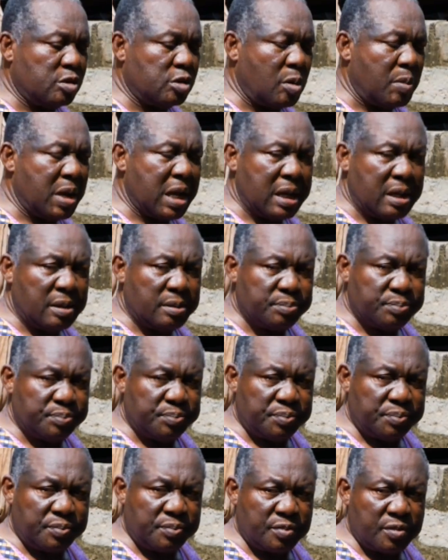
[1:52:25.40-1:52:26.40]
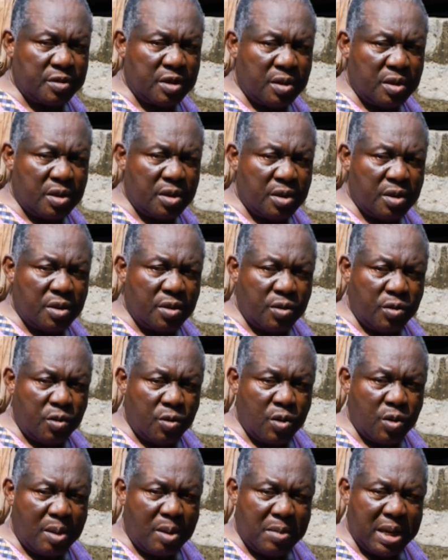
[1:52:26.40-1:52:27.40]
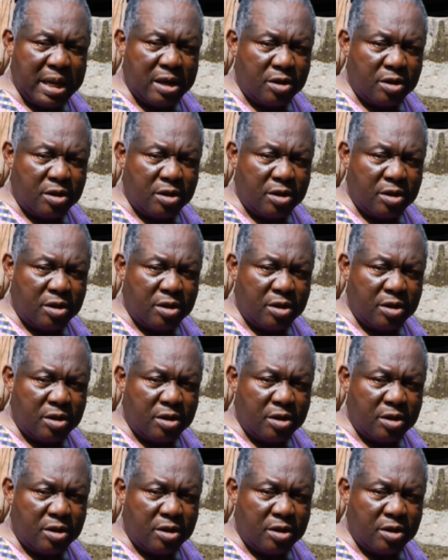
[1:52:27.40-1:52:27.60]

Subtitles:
Somaga, you are my